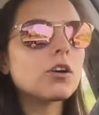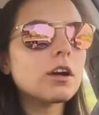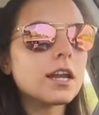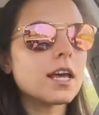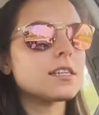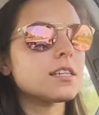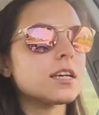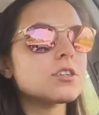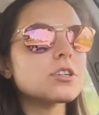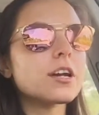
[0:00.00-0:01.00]
goodness,
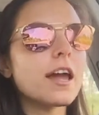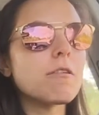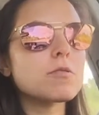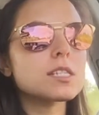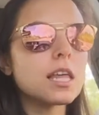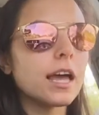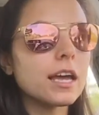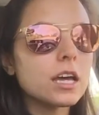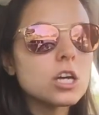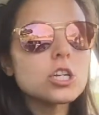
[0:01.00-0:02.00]
yesterday was
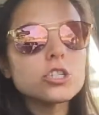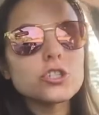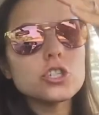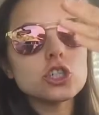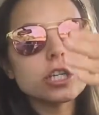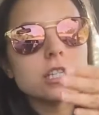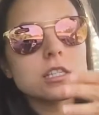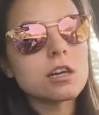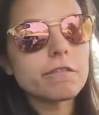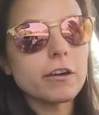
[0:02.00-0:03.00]
like
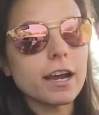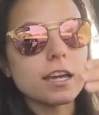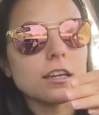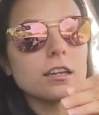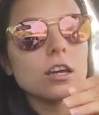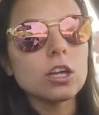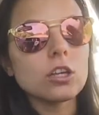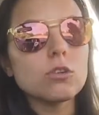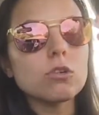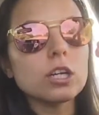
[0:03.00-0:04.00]
sheets of rain.
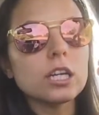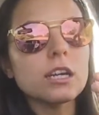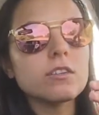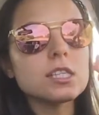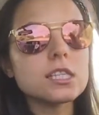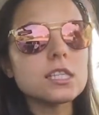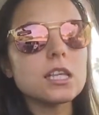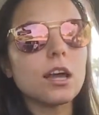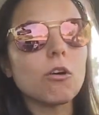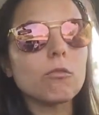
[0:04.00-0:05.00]
You couldn't even
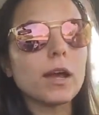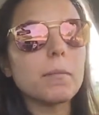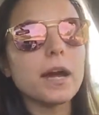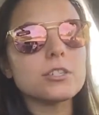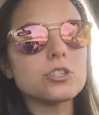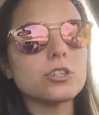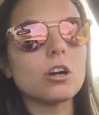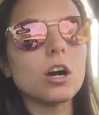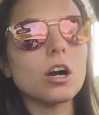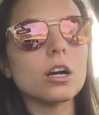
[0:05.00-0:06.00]
see, like, right past your
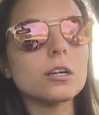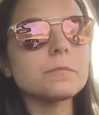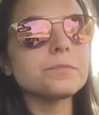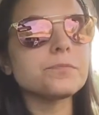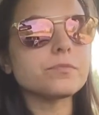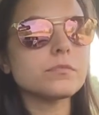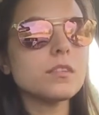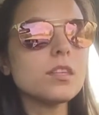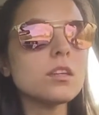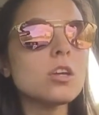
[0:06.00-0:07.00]
car.
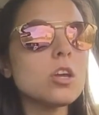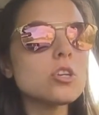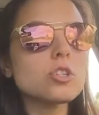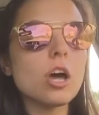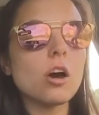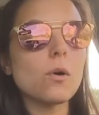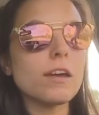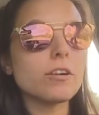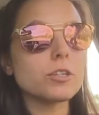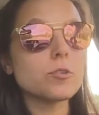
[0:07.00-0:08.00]
So
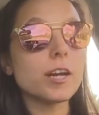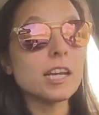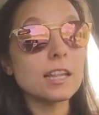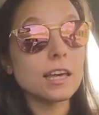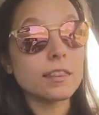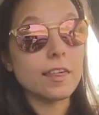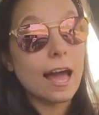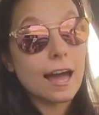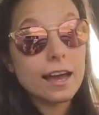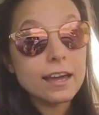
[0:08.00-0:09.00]
if it's raining like
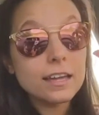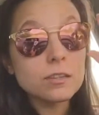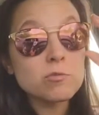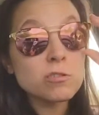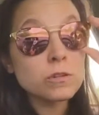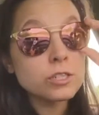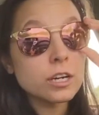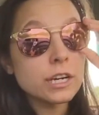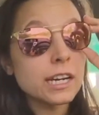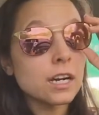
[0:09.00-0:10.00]
that and the movers
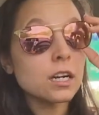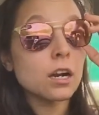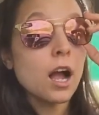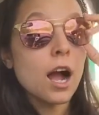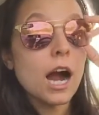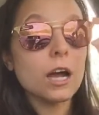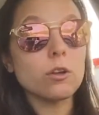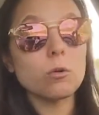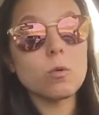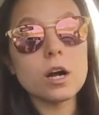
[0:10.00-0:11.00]
are here,
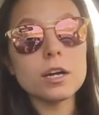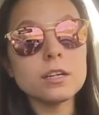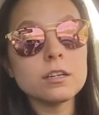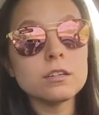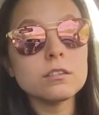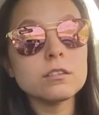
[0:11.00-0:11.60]
either one,